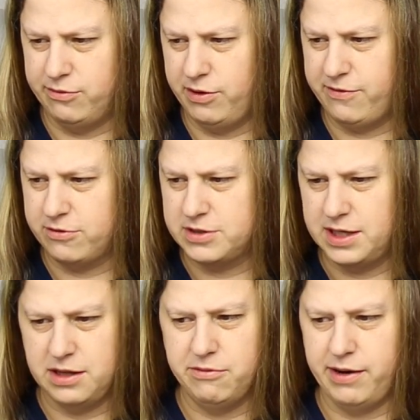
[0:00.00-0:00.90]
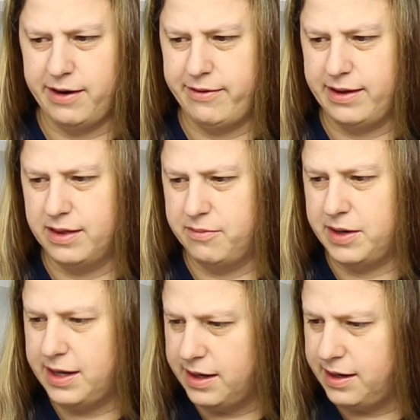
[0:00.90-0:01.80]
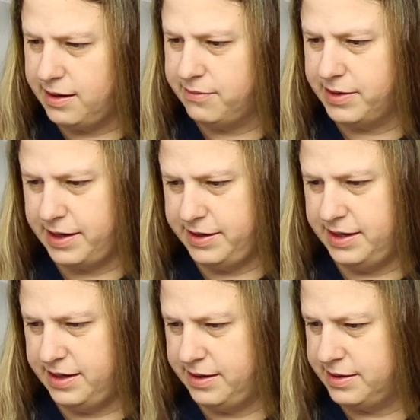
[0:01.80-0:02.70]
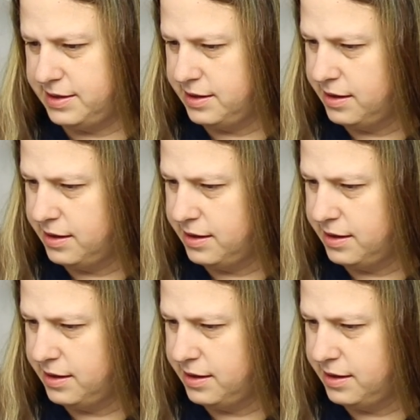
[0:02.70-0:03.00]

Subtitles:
reversing the wiring in the beginning, but I didn't.